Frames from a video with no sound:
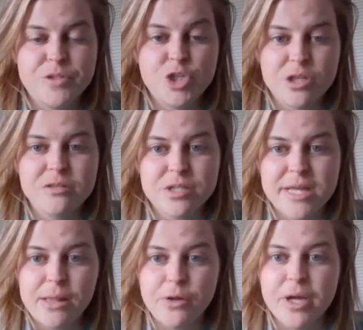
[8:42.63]
to, to
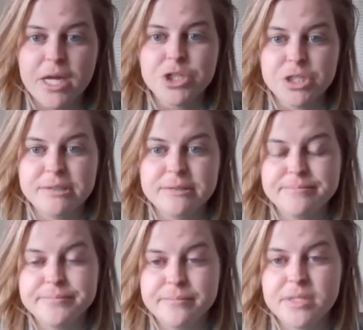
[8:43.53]
that location
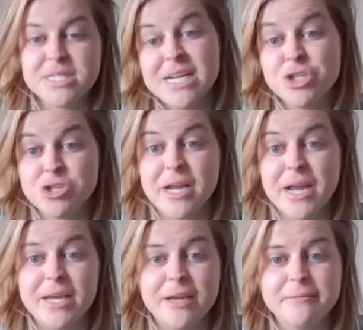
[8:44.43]
it's an interesting
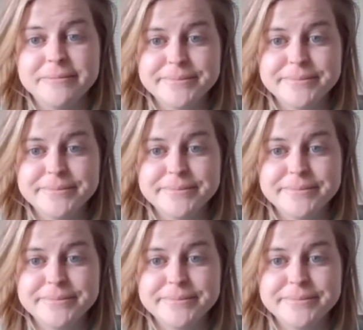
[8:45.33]
idea